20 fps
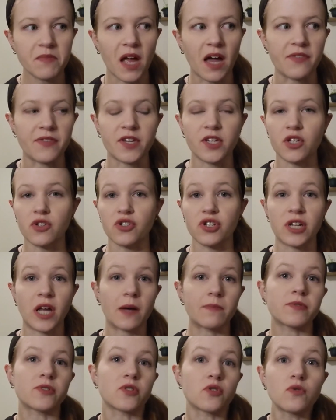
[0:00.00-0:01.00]
I think you should
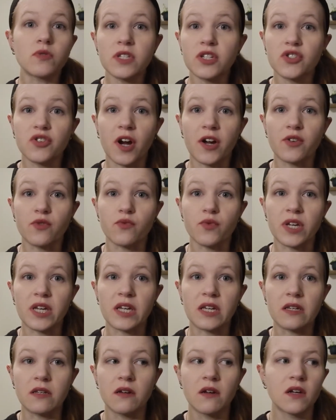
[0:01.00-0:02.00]
absolutely try to
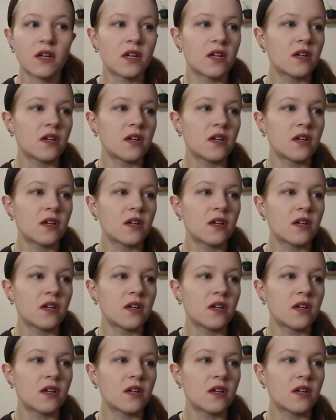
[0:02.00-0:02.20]
read